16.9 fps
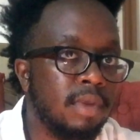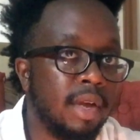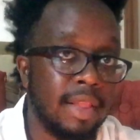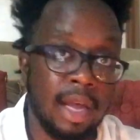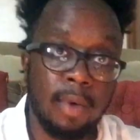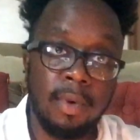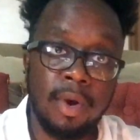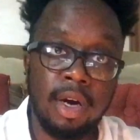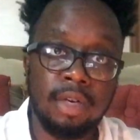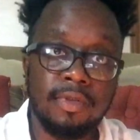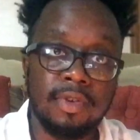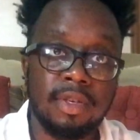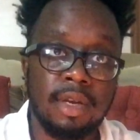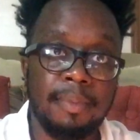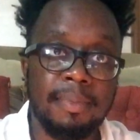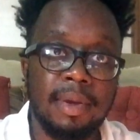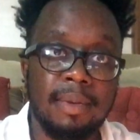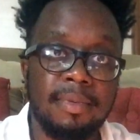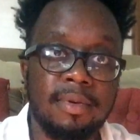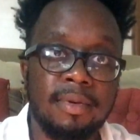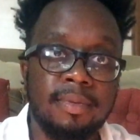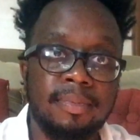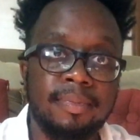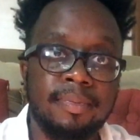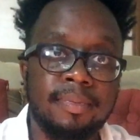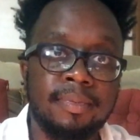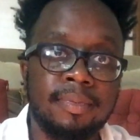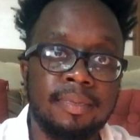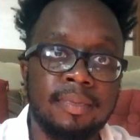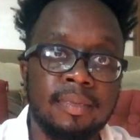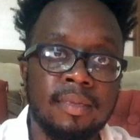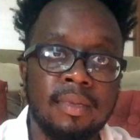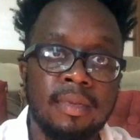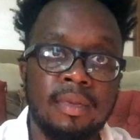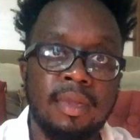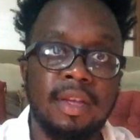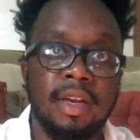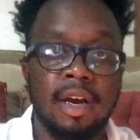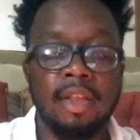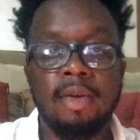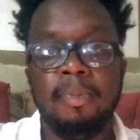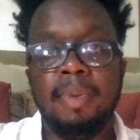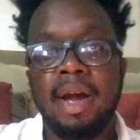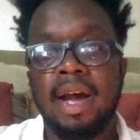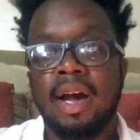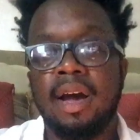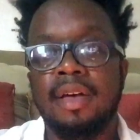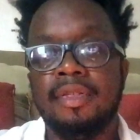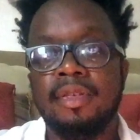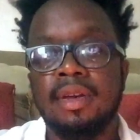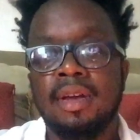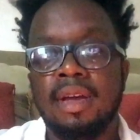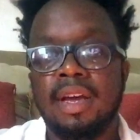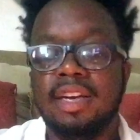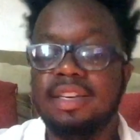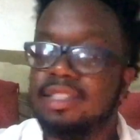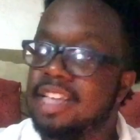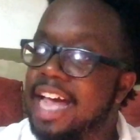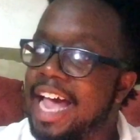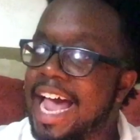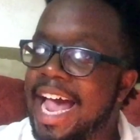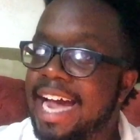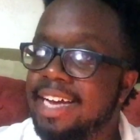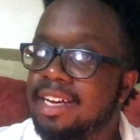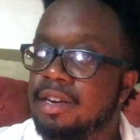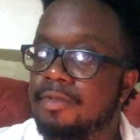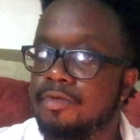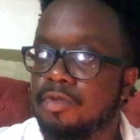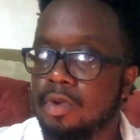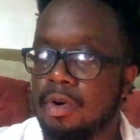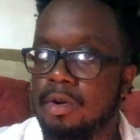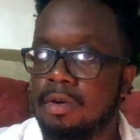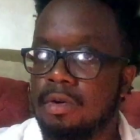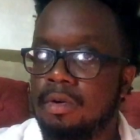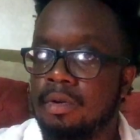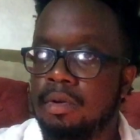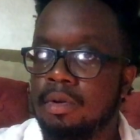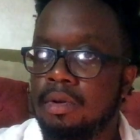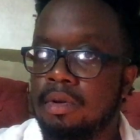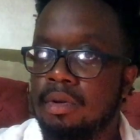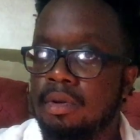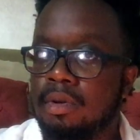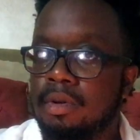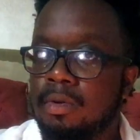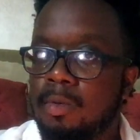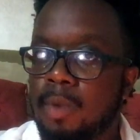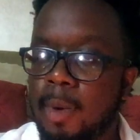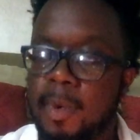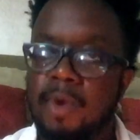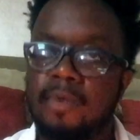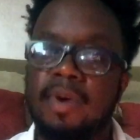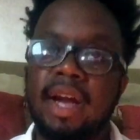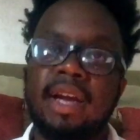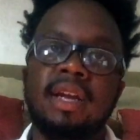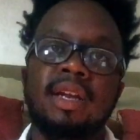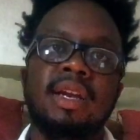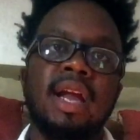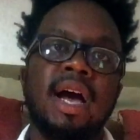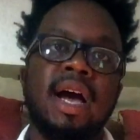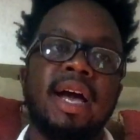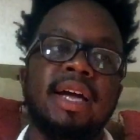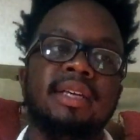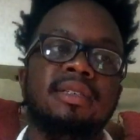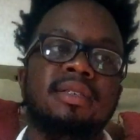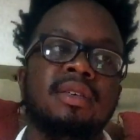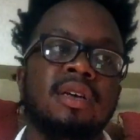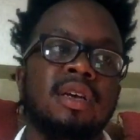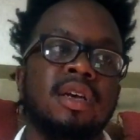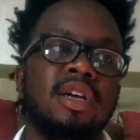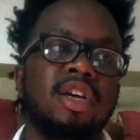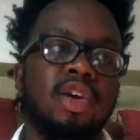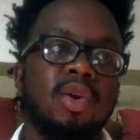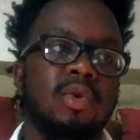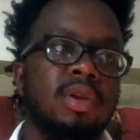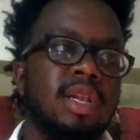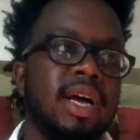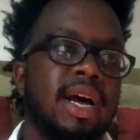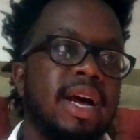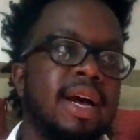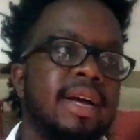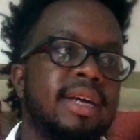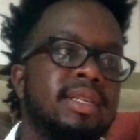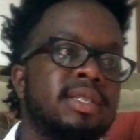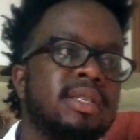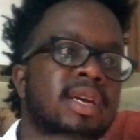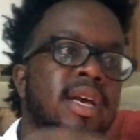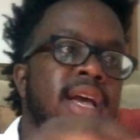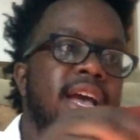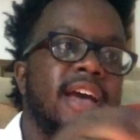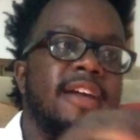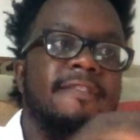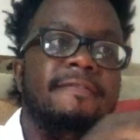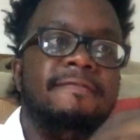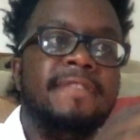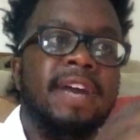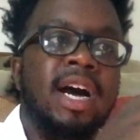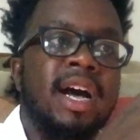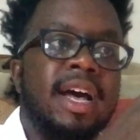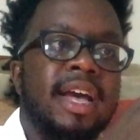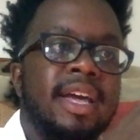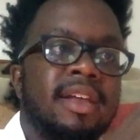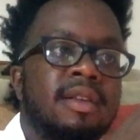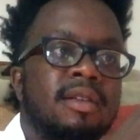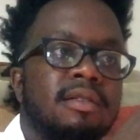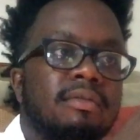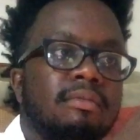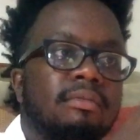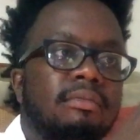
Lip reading: And that works for some people. The other path is the active role, where we recognize, utilize, and find